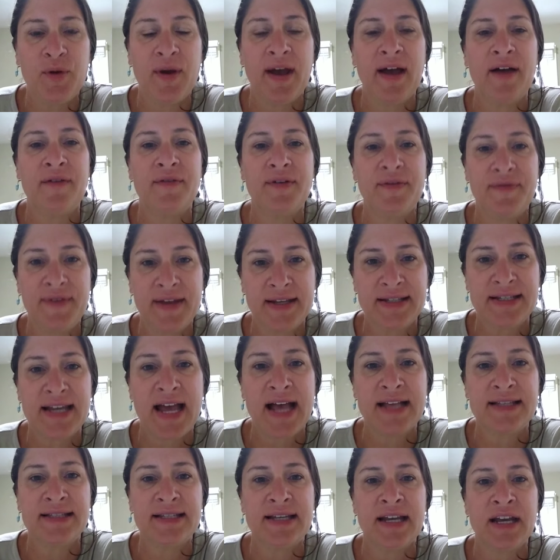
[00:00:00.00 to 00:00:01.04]
you have a
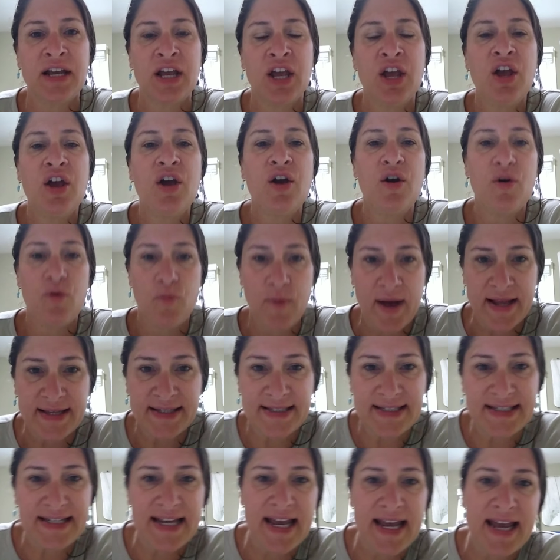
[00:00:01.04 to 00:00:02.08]
fantastic
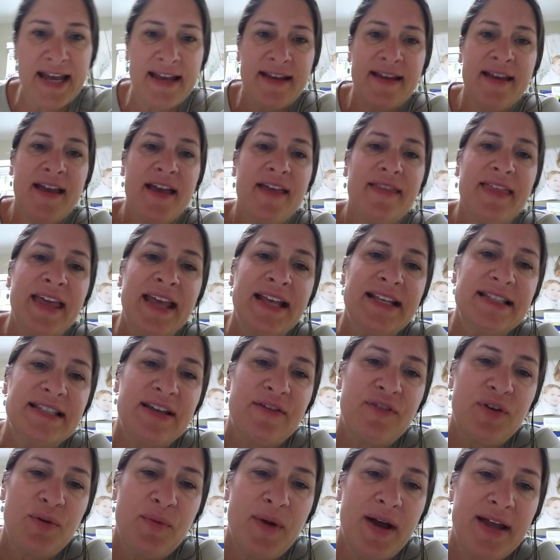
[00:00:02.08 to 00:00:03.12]
Wednesday. Thanks,
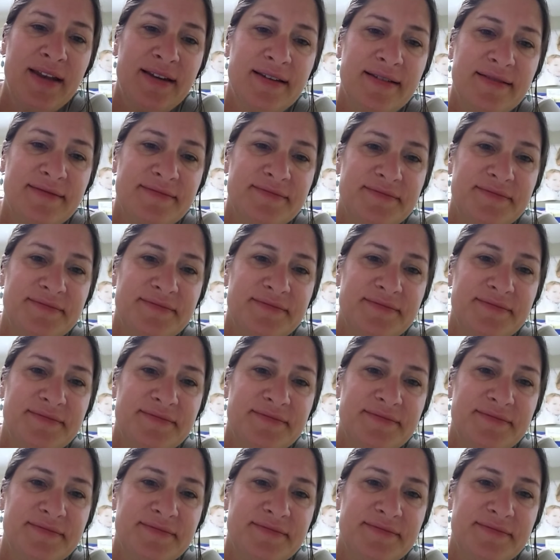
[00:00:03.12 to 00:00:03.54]
everyone.